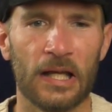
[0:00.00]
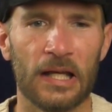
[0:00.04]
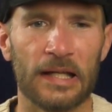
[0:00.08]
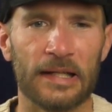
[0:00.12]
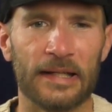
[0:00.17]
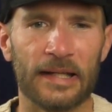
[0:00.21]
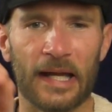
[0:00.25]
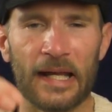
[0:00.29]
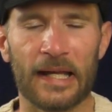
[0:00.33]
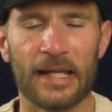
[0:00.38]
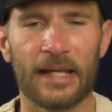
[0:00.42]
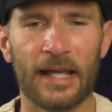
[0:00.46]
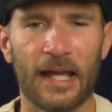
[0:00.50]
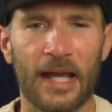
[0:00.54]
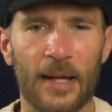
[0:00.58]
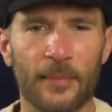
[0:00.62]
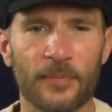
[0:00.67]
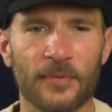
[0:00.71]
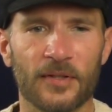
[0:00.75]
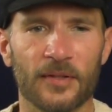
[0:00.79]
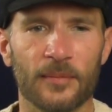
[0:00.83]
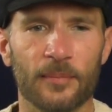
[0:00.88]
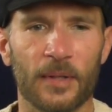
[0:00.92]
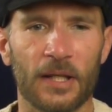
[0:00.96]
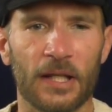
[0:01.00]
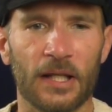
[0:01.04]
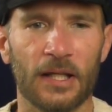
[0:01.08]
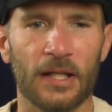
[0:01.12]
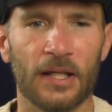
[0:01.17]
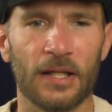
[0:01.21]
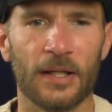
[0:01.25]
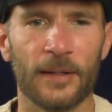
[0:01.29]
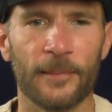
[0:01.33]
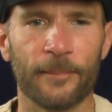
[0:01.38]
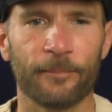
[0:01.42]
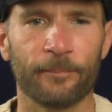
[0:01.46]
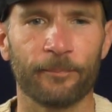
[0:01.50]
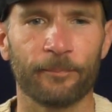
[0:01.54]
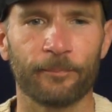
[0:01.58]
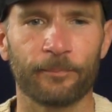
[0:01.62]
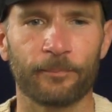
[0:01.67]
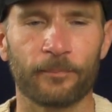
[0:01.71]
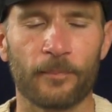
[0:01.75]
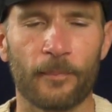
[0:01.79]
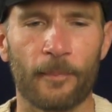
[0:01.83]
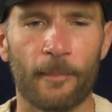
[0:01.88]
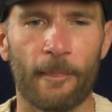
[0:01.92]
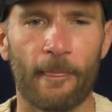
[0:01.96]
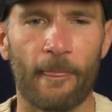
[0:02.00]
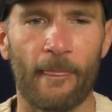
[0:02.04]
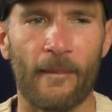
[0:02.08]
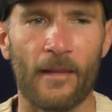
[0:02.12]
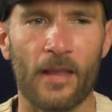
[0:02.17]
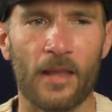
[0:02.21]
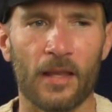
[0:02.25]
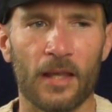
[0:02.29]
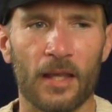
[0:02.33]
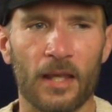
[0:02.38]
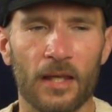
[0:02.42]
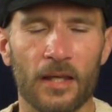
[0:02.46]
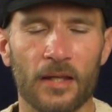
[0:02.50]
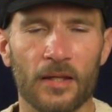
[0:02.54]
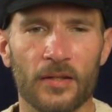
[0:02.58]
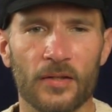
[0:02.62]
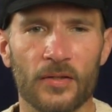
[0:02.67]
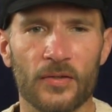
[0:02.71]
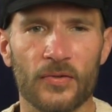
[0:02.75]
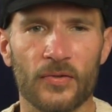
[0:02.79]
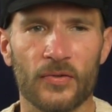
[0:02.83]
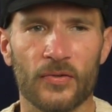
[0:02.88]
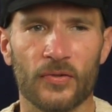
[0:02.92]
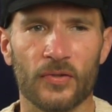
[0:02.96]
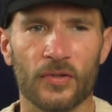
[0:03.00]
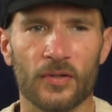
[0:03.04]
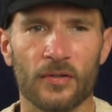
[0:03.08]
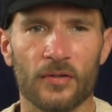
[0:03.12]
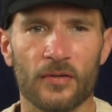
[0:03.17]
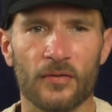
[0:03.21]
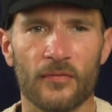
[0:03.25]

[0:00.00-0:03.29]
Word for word: Nightcap to me is